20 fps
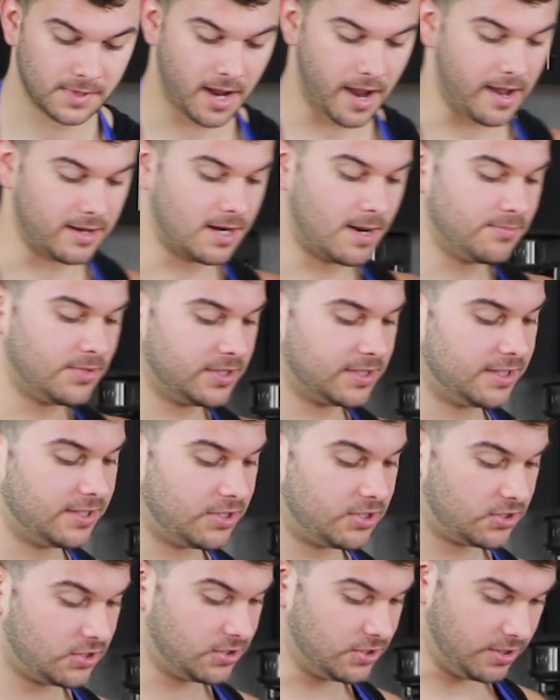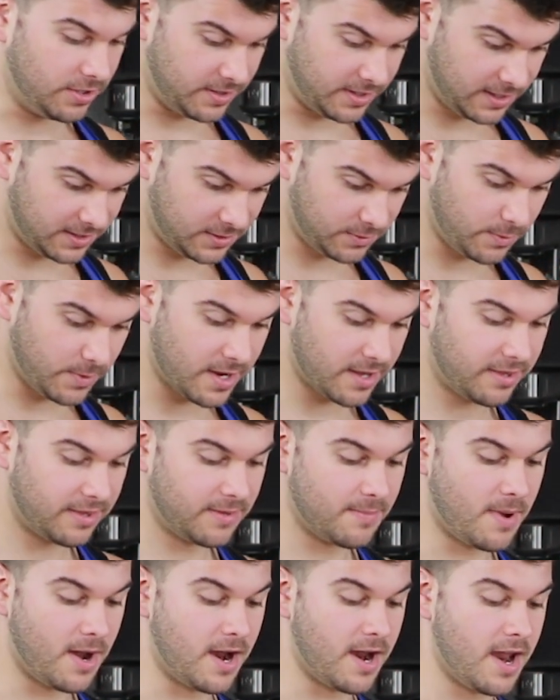And I'm just gonna stir this with
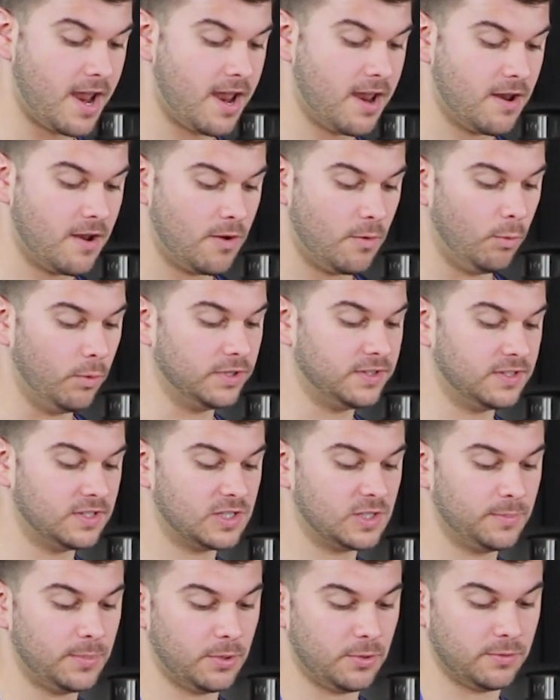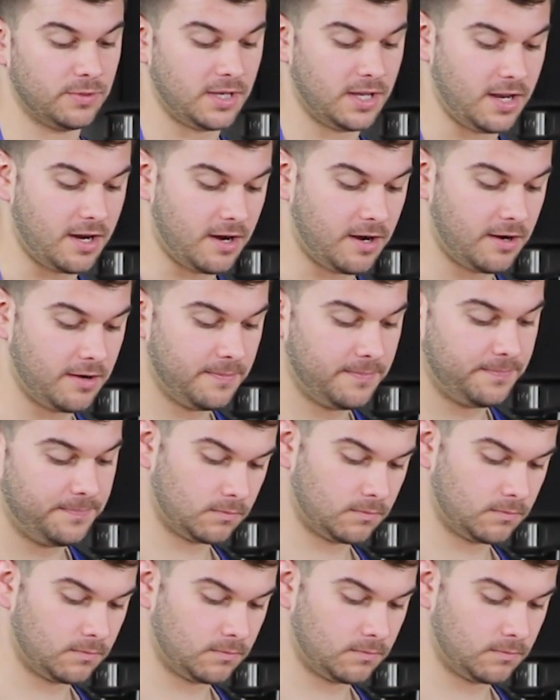my wooden spoon here.